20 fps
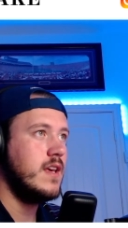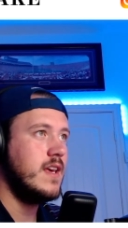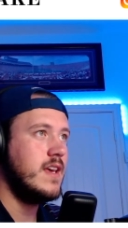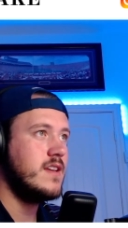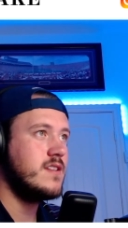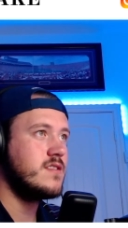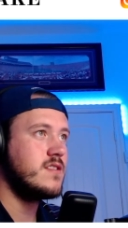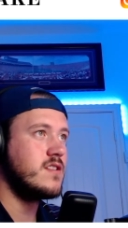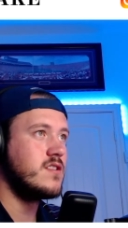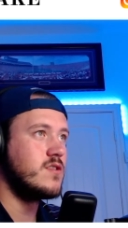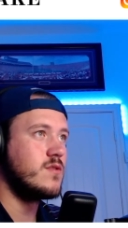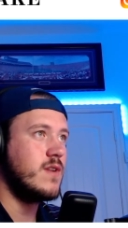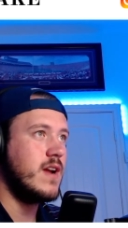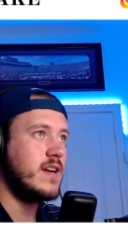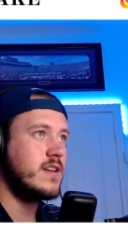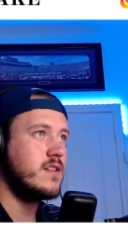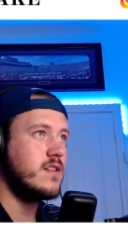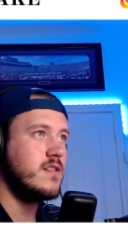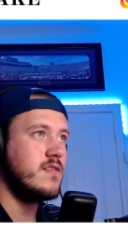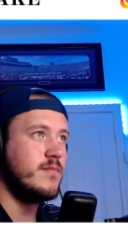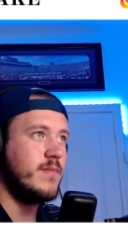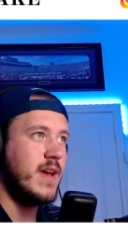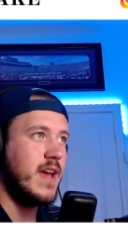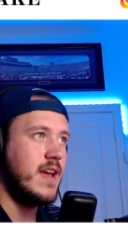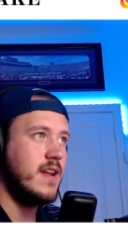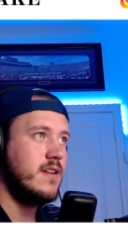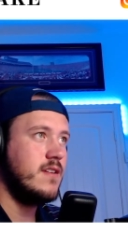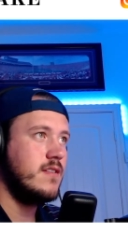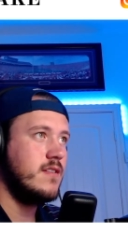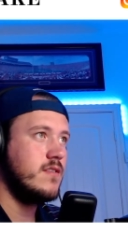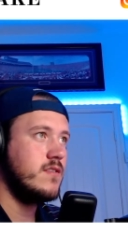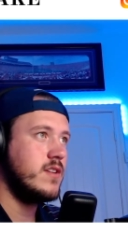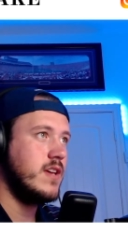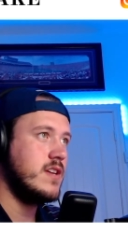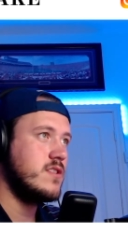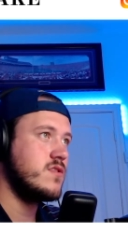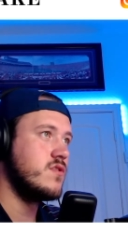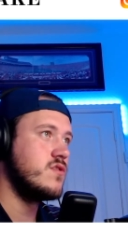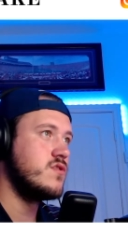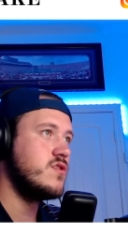is the director of band? Okay,
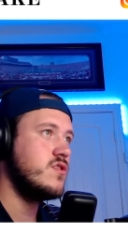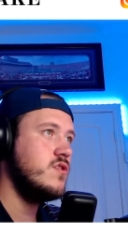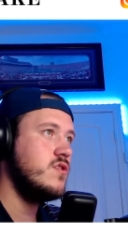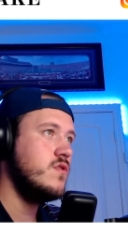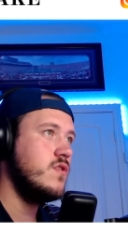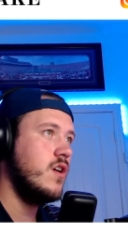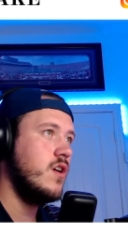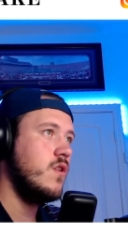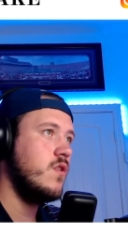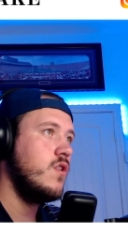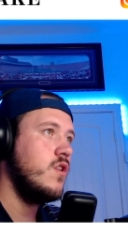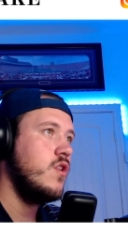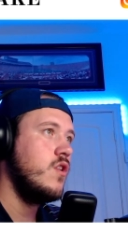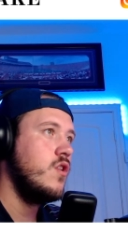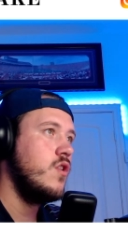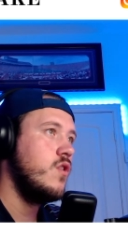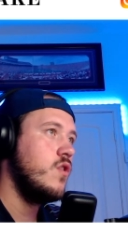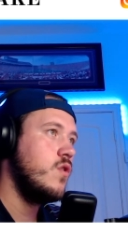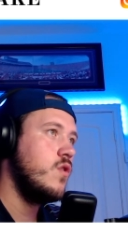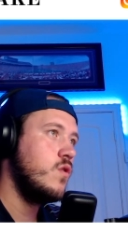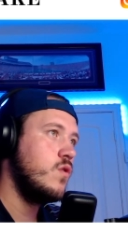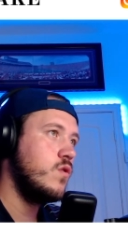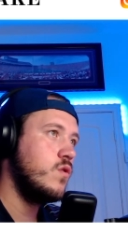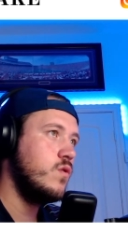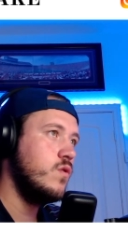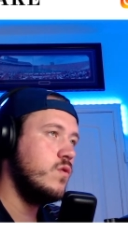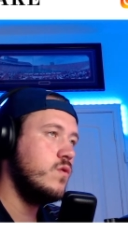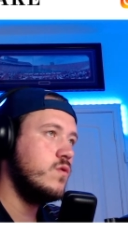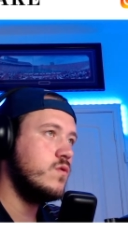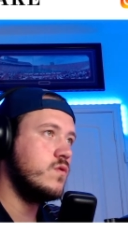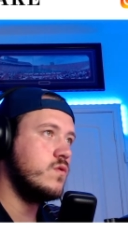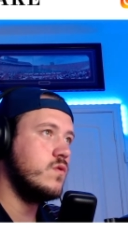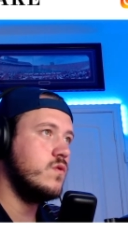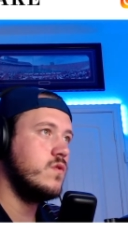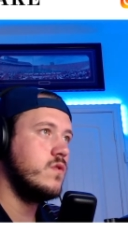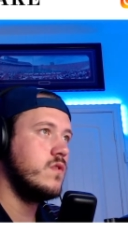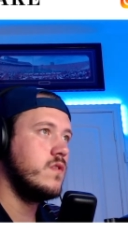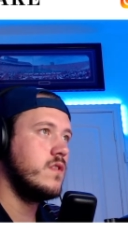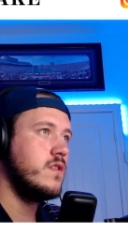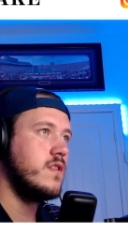so do you know who
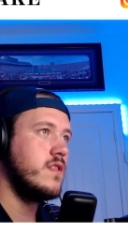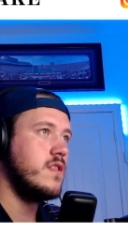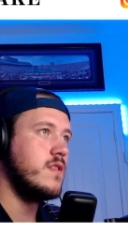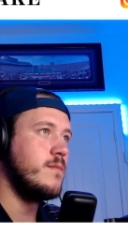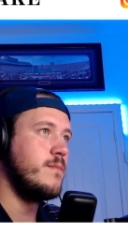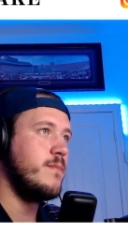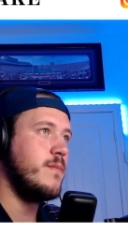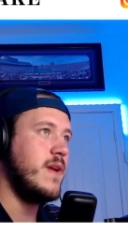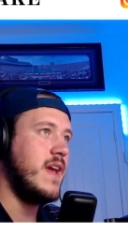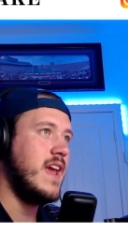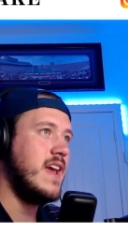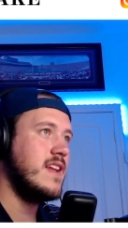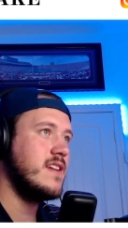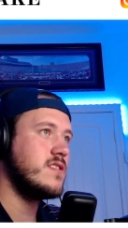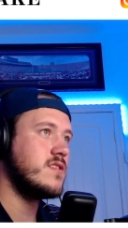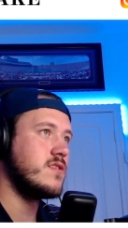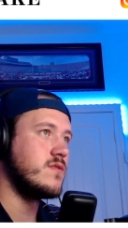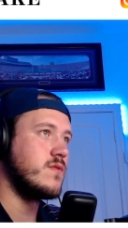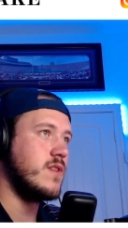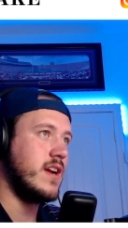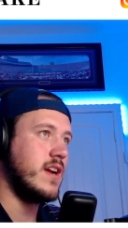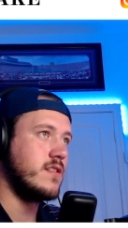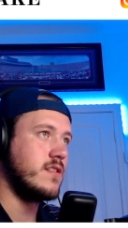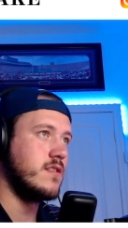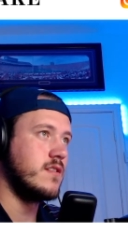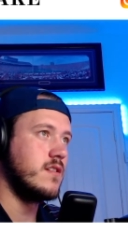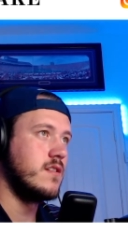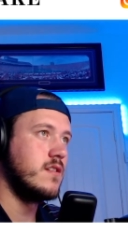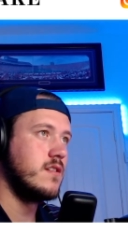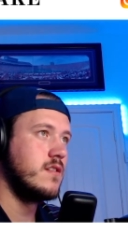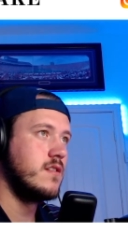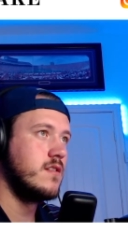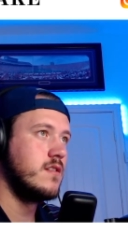the band director